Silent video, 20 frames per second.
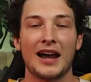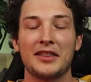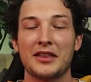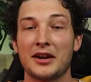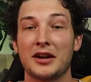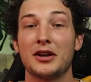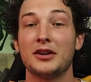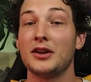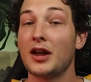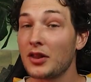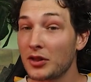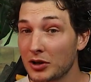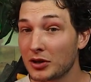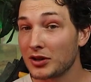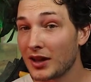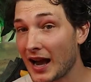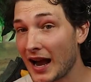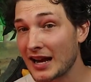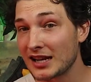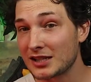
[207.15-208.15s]
And then another
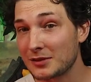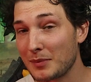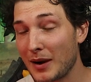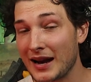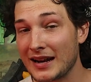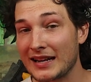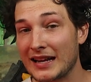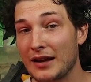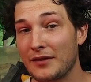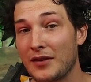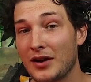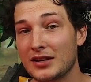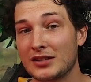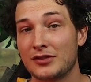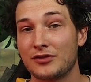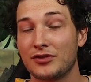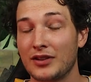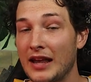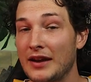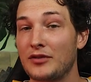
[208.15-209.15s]
class might give
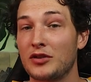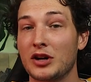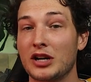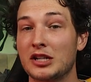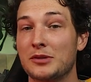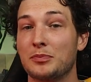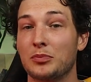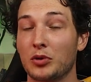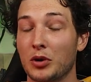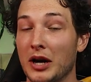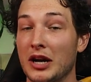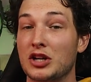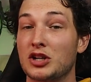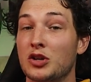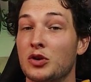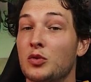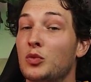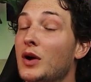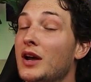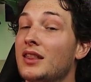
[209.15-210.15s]
us flavor
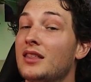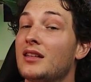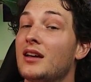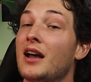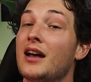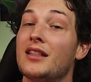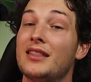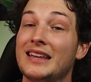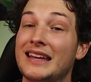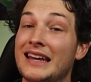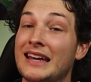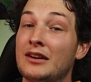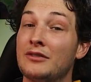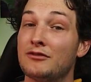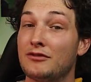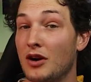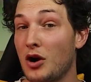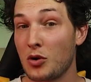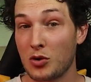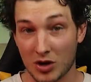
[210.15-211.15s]
inspiration with the
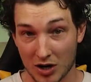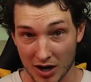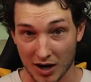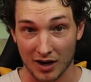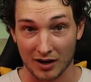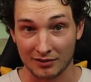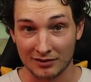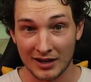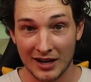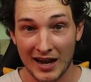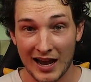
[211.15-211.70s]
Invoker,